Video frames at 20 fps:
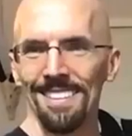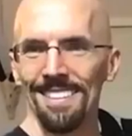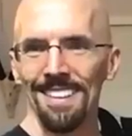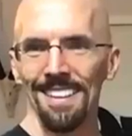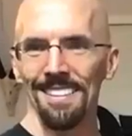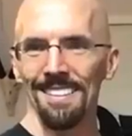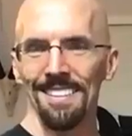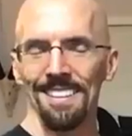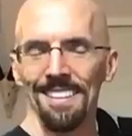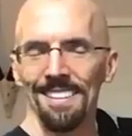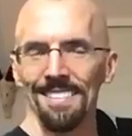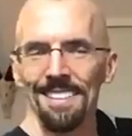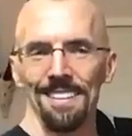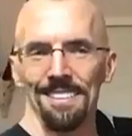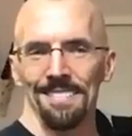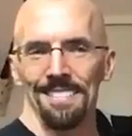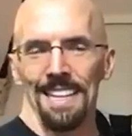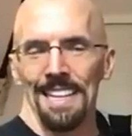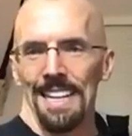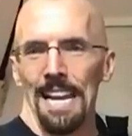
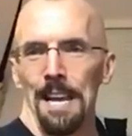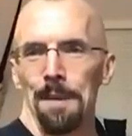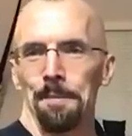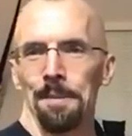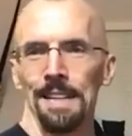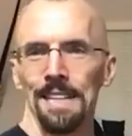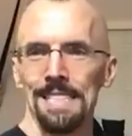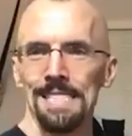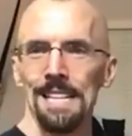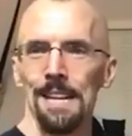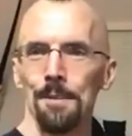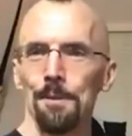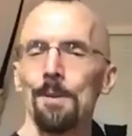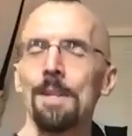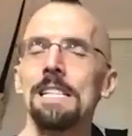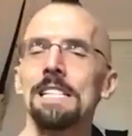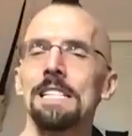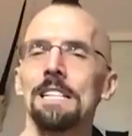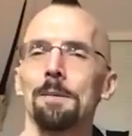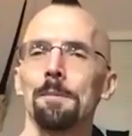They can't be. It's not
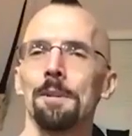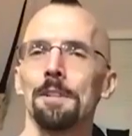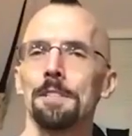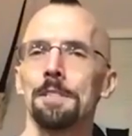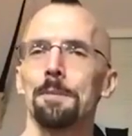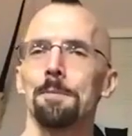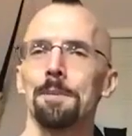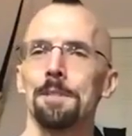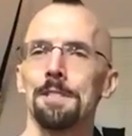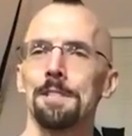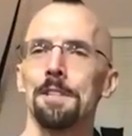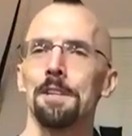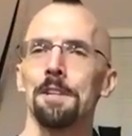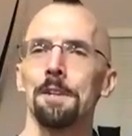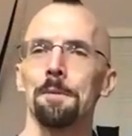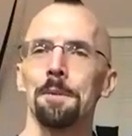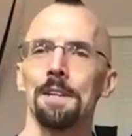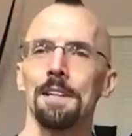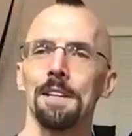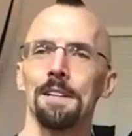reasonable to
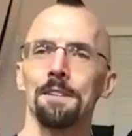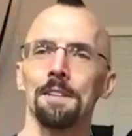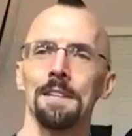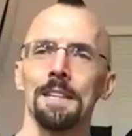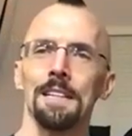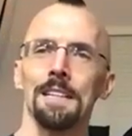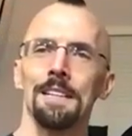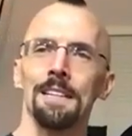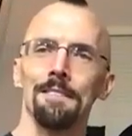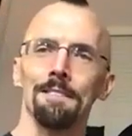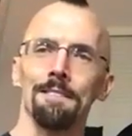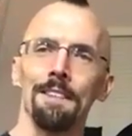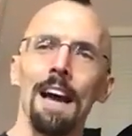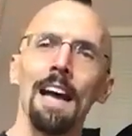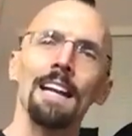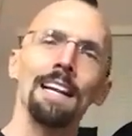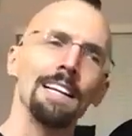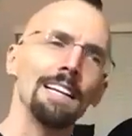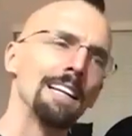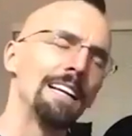presume when a
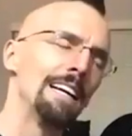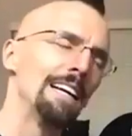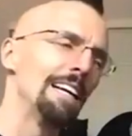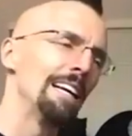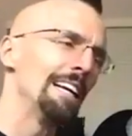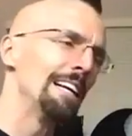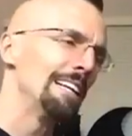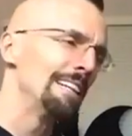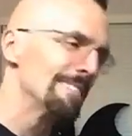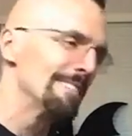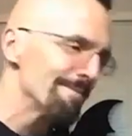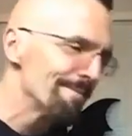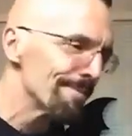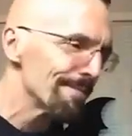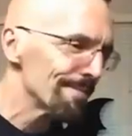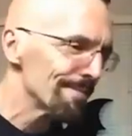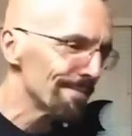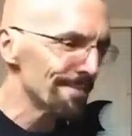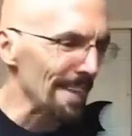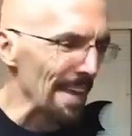violent
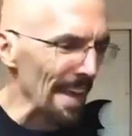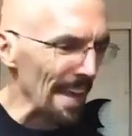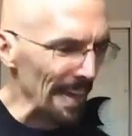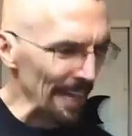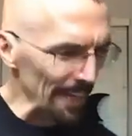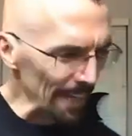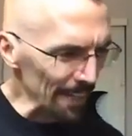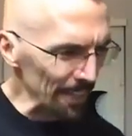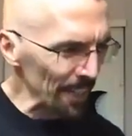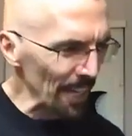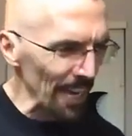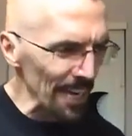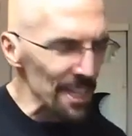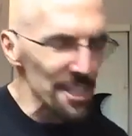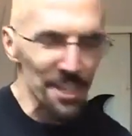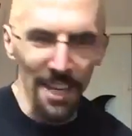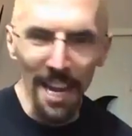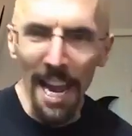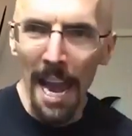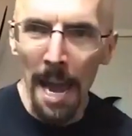
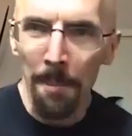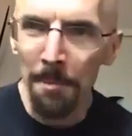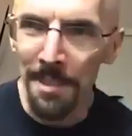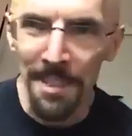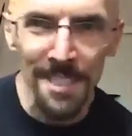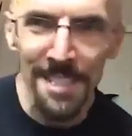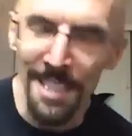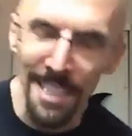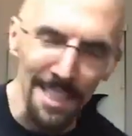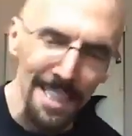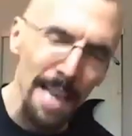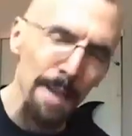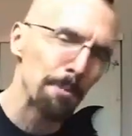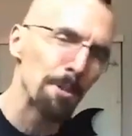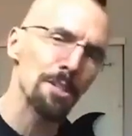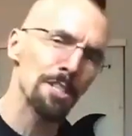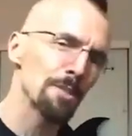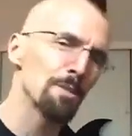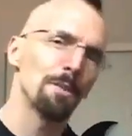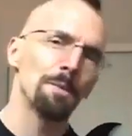occasion happens that
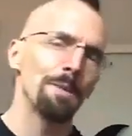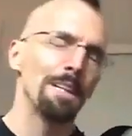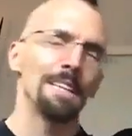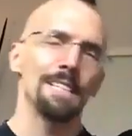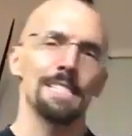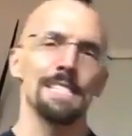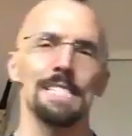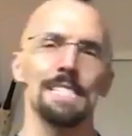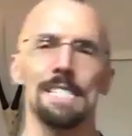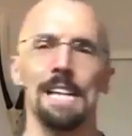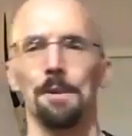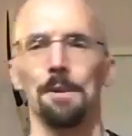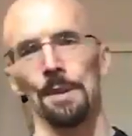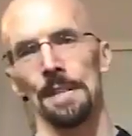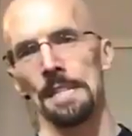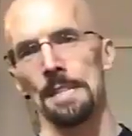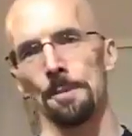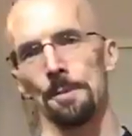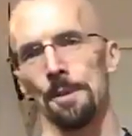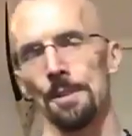person will be there. It's just not
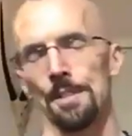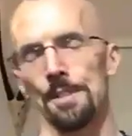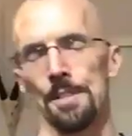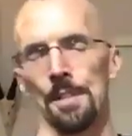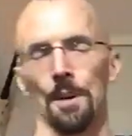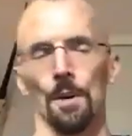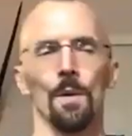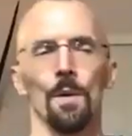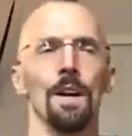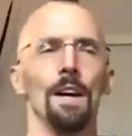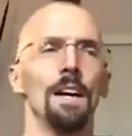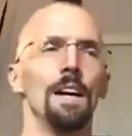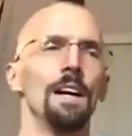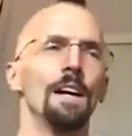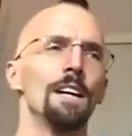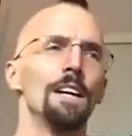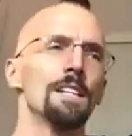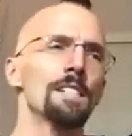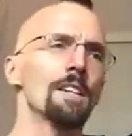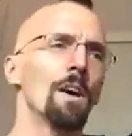reasonable.
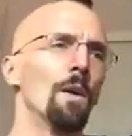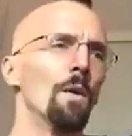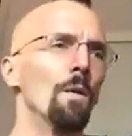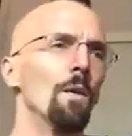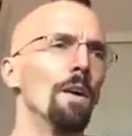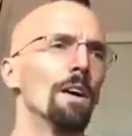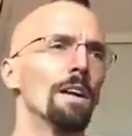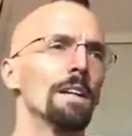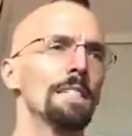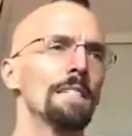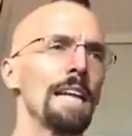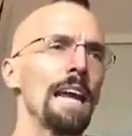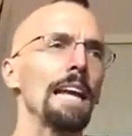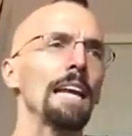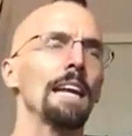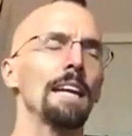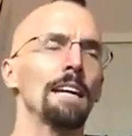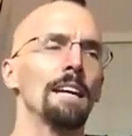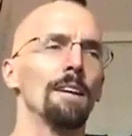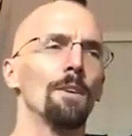So
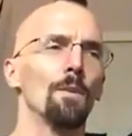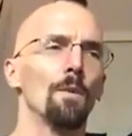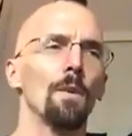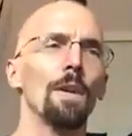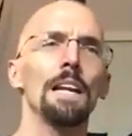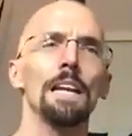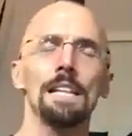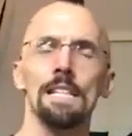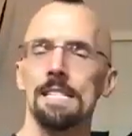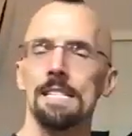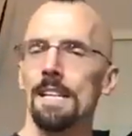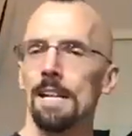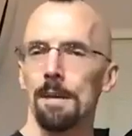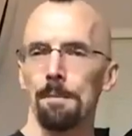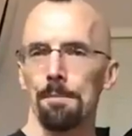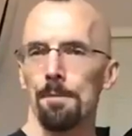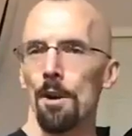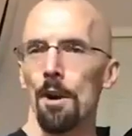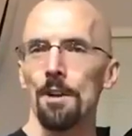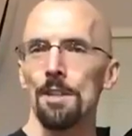taking a realistic
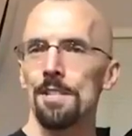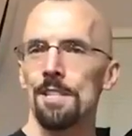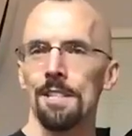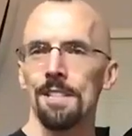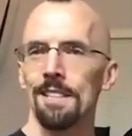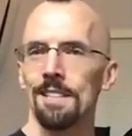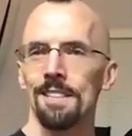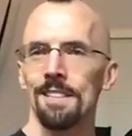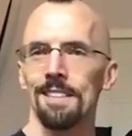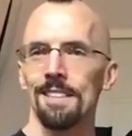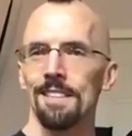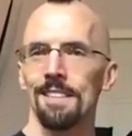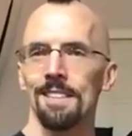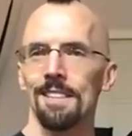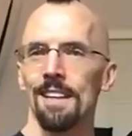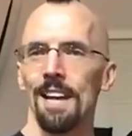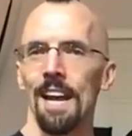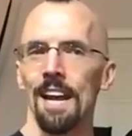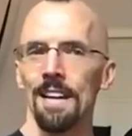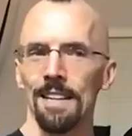approach
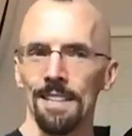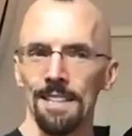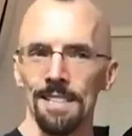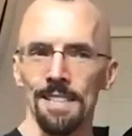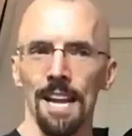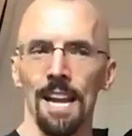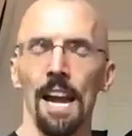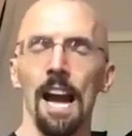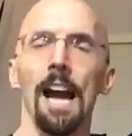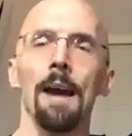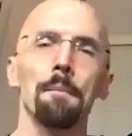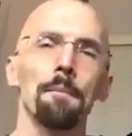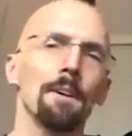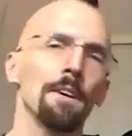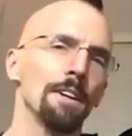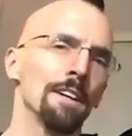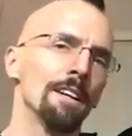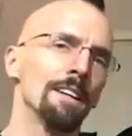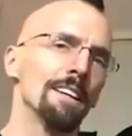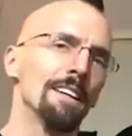and saying, I'm
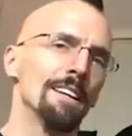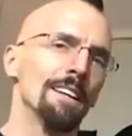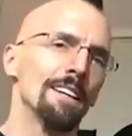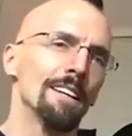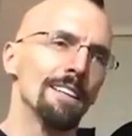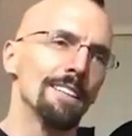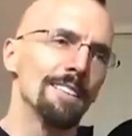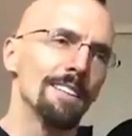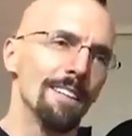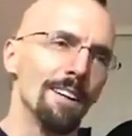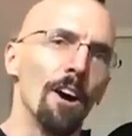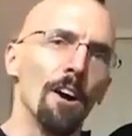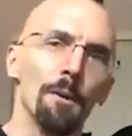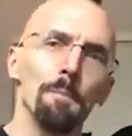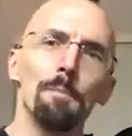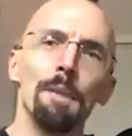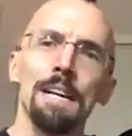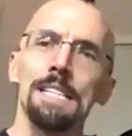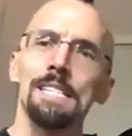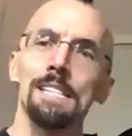going to
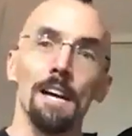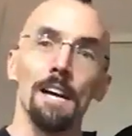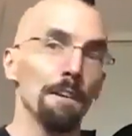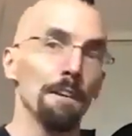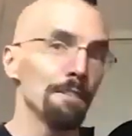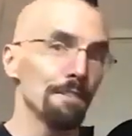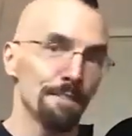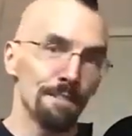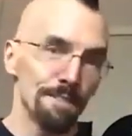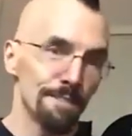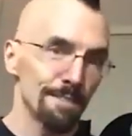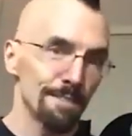arm myself,